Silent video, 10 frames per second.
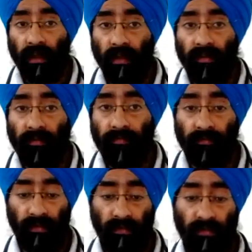
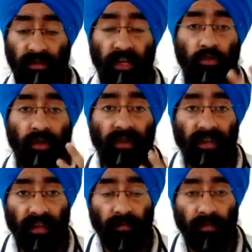a, a sexual
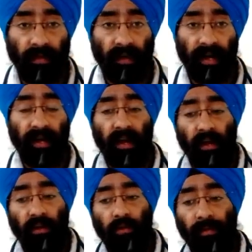dream right
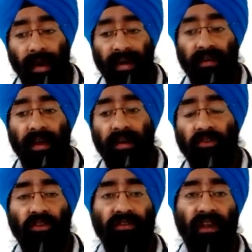you might
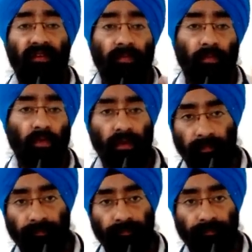just have a boner
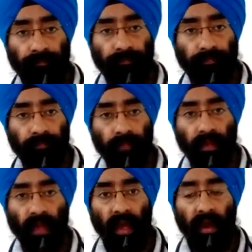
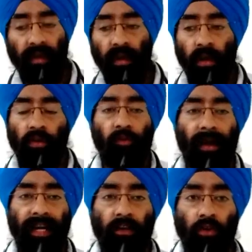and you
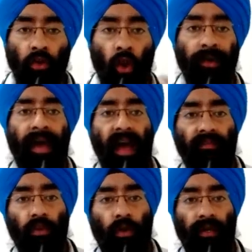might not have
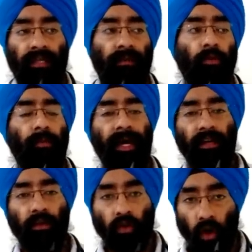an orgasm you
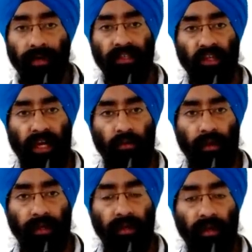might not
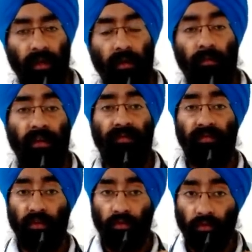ejaculate but if
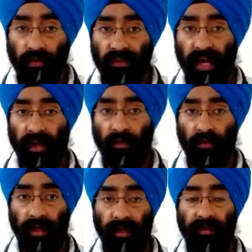you do
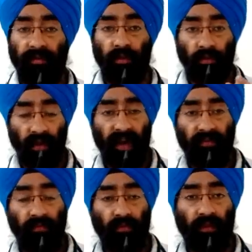ejaculate, if you do have
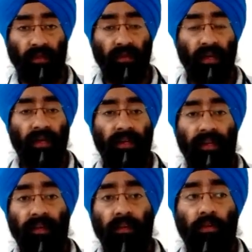a boner,
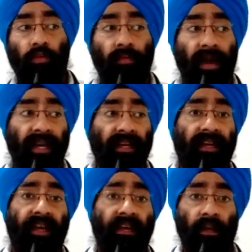then you might
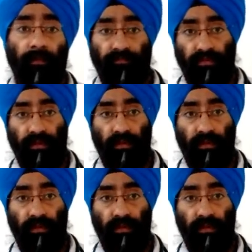get up